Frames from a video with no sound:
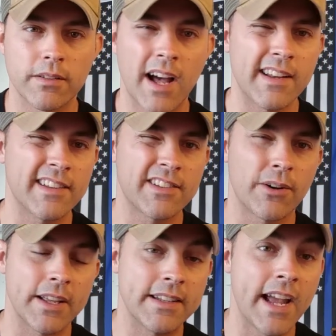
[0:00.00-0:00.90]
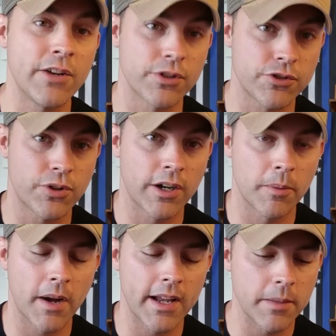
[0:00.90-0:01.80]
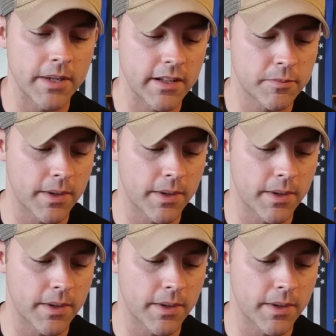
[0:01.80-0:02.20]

Not necessarily a dangerous trigger by any means,